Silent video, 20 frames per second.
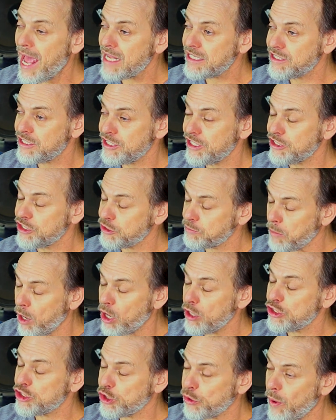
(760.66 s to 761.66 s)
passages,
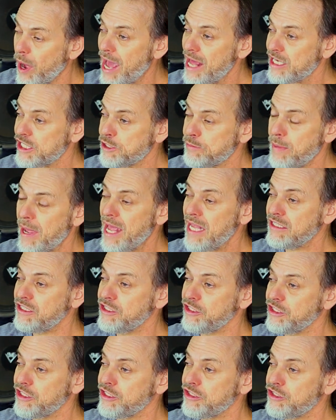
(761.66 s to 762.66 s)
smallest, quietest
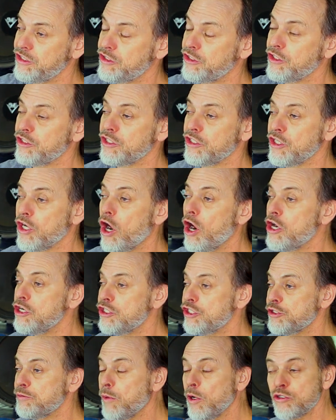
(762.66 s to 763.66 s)
passages, to the
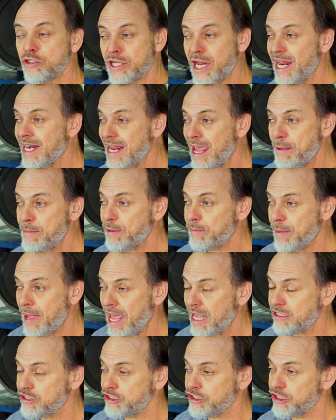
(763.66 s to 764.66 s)
largest, most dynamic
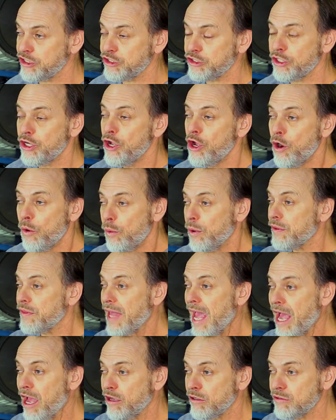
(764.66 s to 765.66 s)
passages
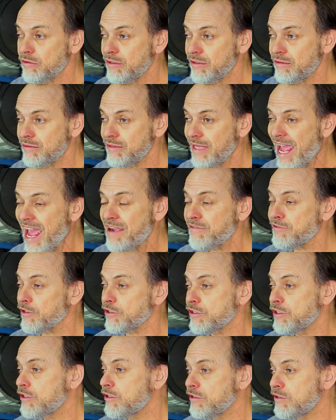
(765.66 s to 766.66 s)
without
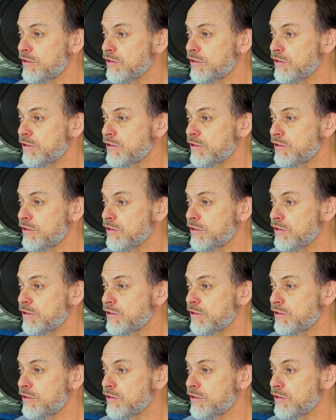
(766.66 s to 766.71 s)
effort.